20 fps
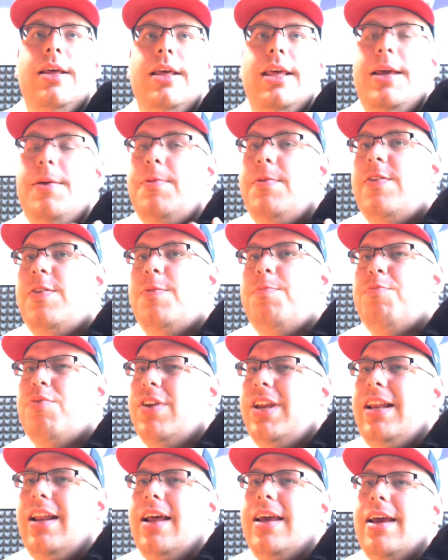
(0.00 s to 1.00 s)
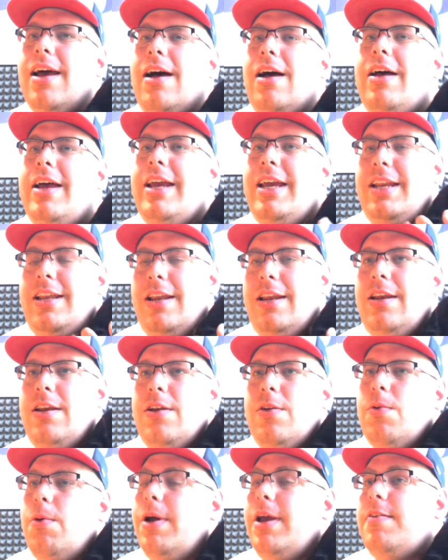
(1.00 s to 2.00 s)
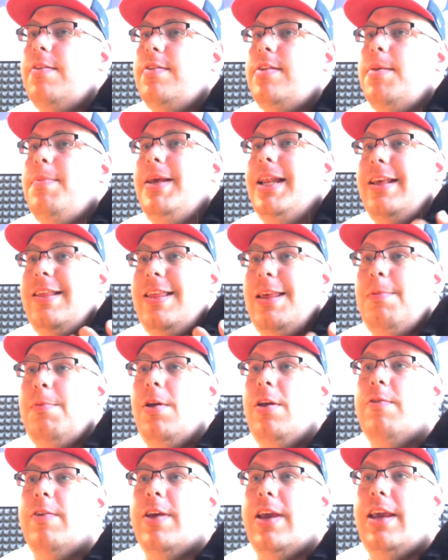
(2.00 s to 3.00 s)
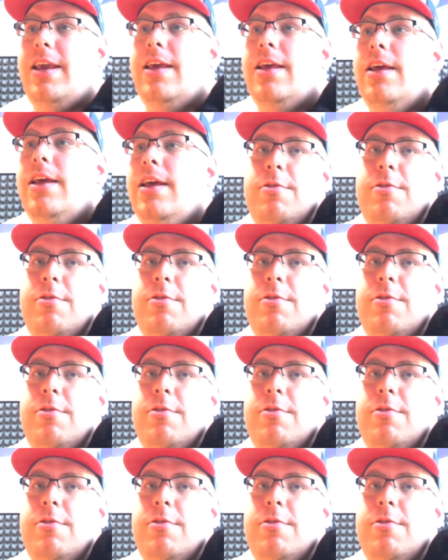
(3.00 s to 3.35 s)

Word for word: It was pretty light-hearted and quite a stimulating movie.